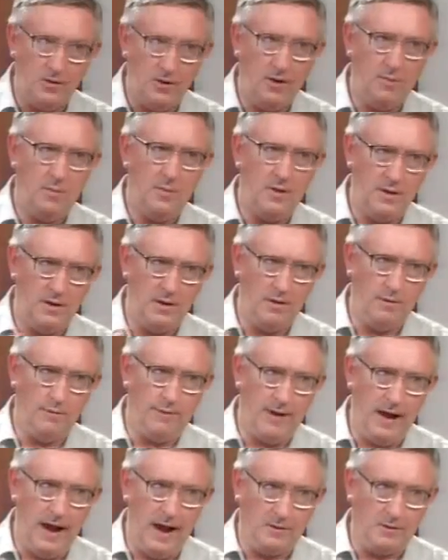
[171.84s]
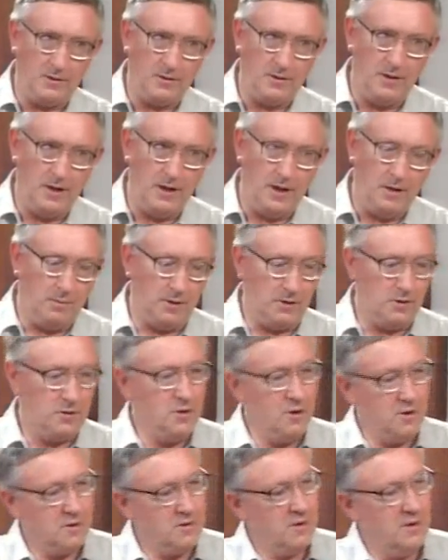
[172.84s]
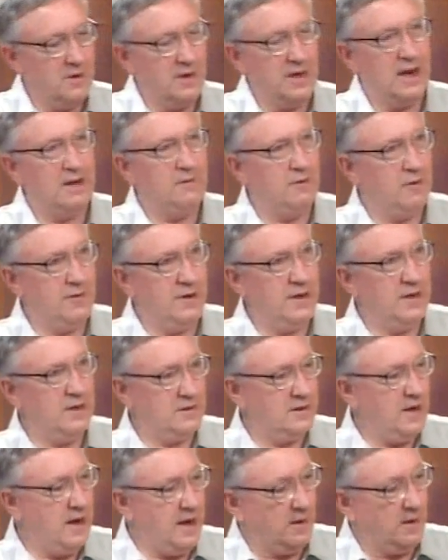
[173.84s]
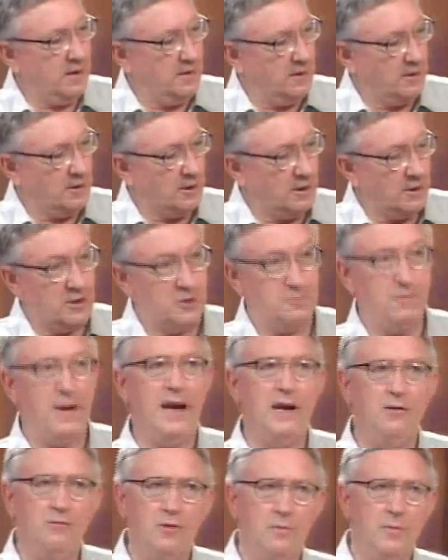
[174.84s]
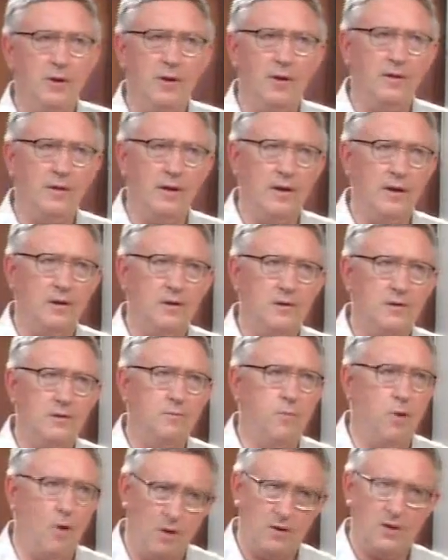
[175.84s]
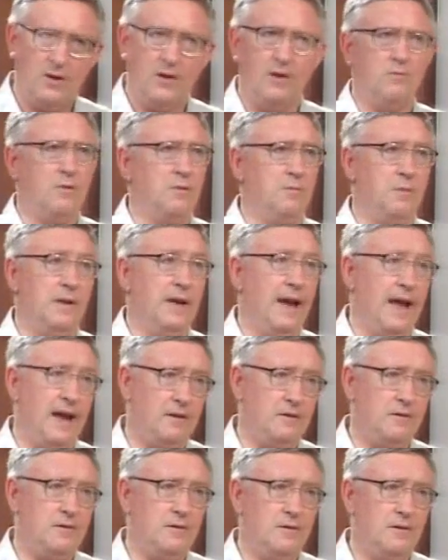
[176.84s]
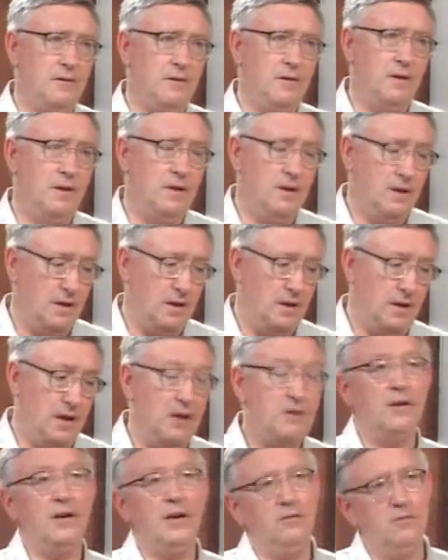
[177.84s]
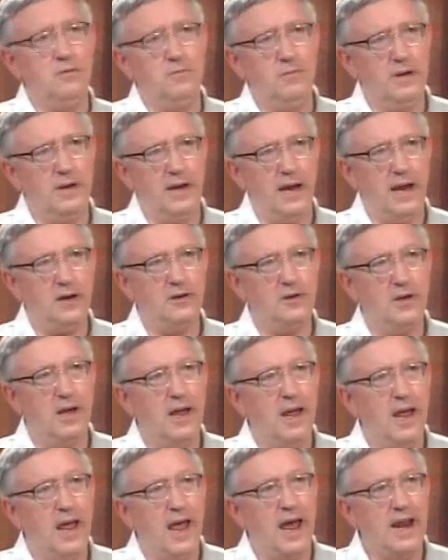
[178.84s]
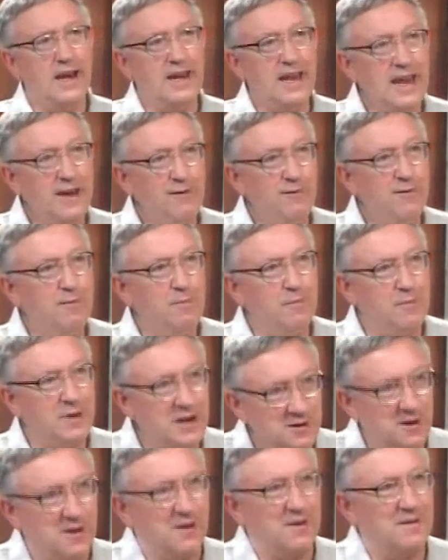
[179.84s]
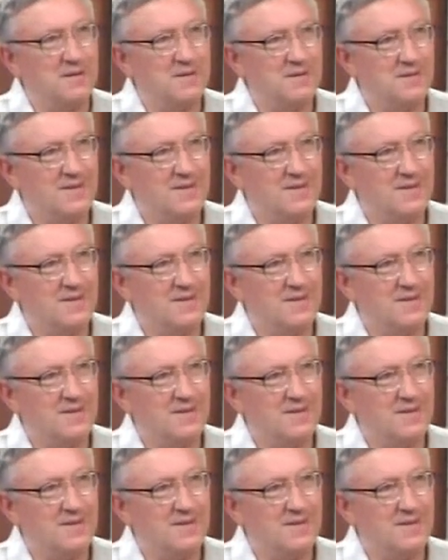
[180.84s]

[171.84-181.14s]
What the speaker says: Germany and France, but certainly, I've already said, Spain would be on the list, Portugal would be next, Italy would be next, and even Britain.